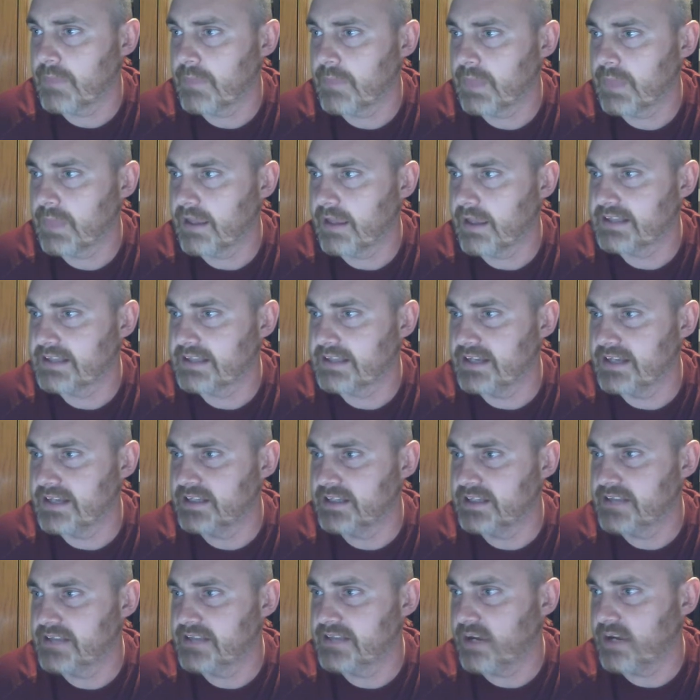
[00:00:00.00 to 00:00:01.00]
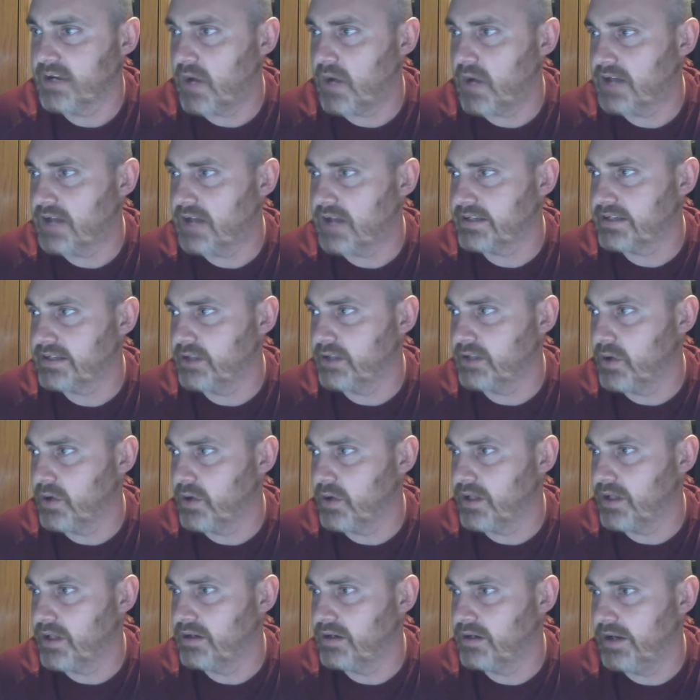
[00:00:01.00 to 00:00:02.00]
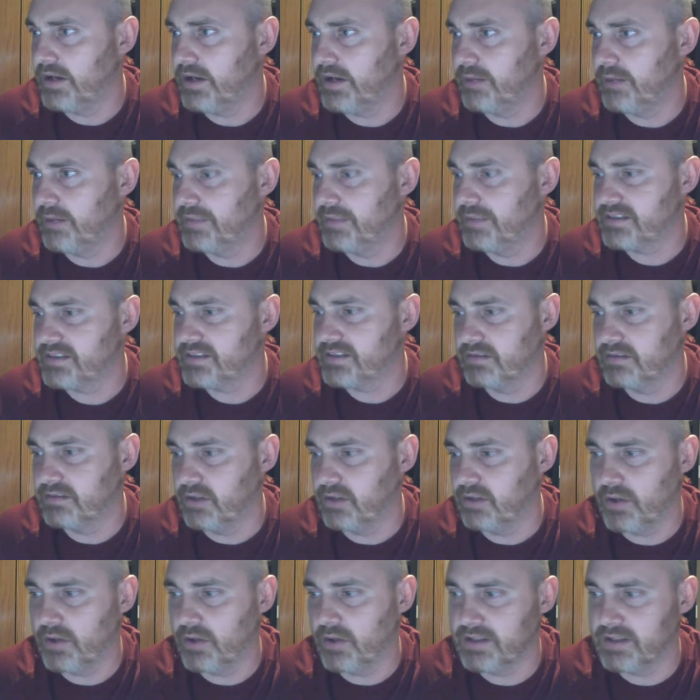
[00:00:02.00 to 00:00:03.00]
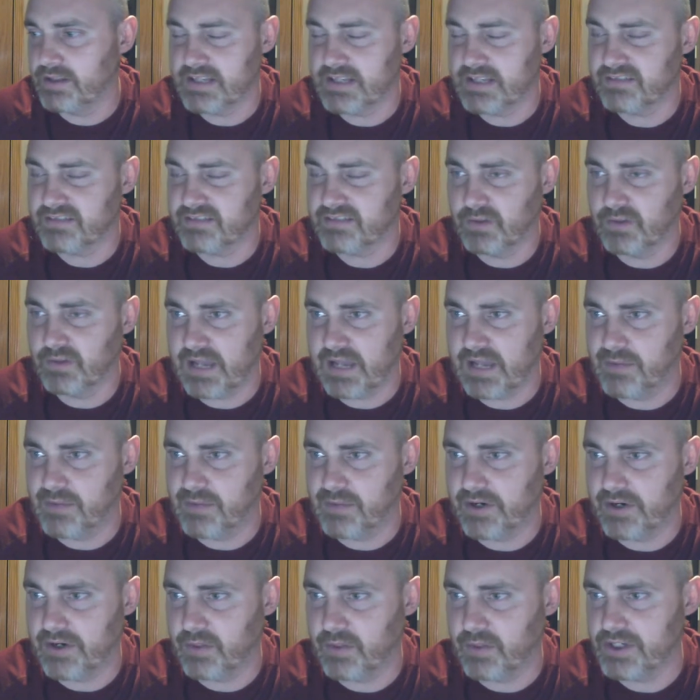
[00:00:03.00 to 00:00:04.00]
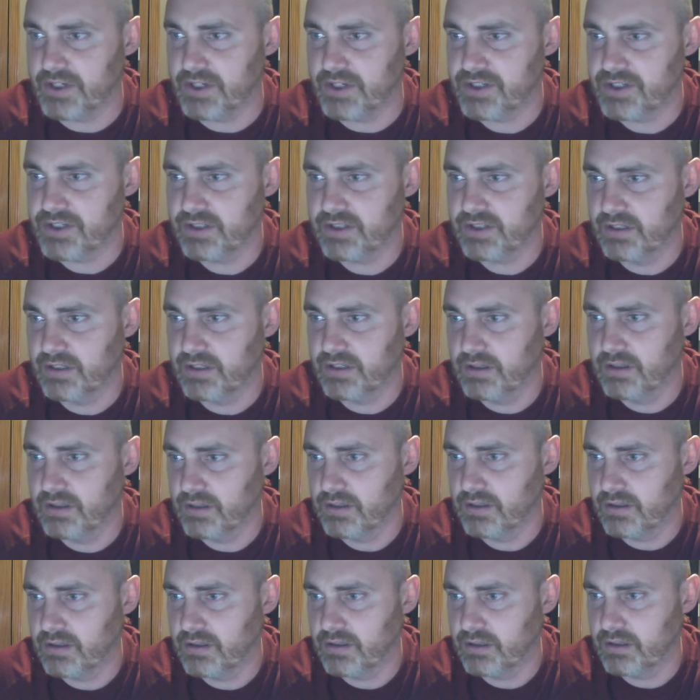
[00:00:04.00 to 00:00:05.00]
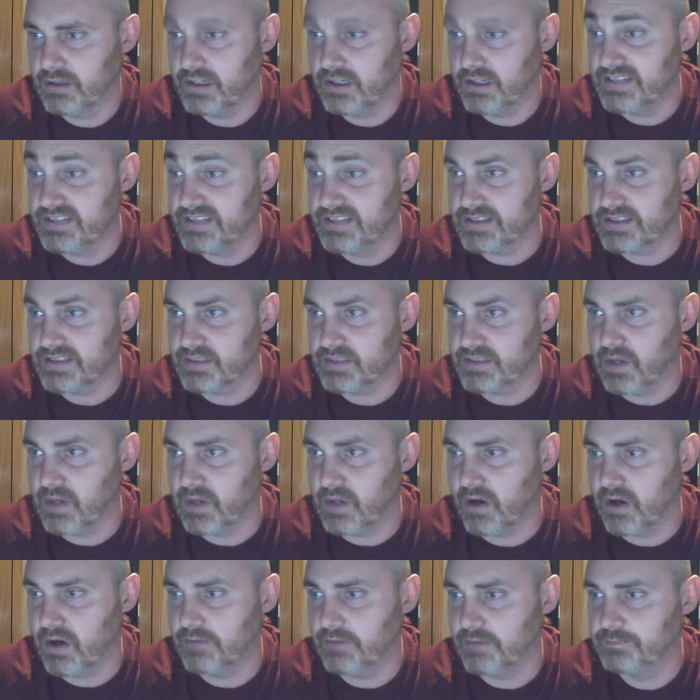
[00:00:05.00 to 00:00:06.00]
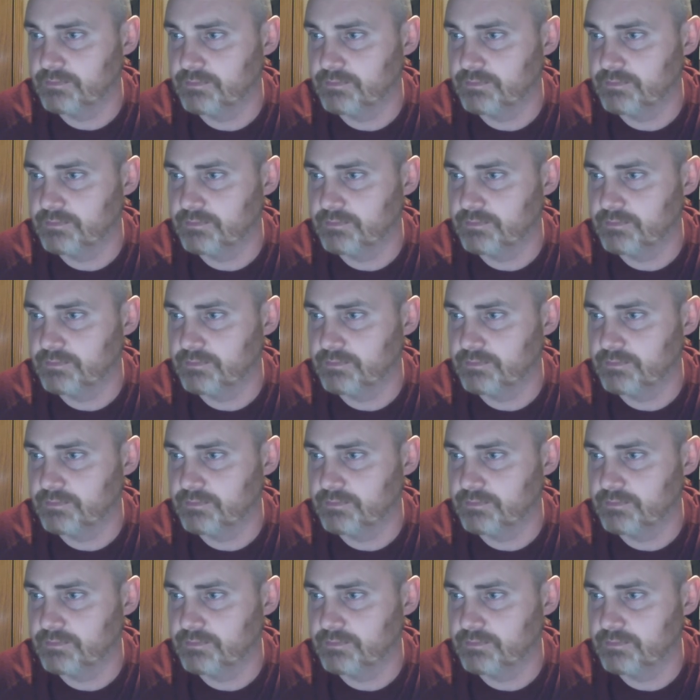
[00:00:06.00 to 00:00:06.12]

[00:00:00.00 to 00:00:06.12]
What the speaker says: Like I said, it does take a while to get loaded. It's loading the TensorFlow library, which isn't small.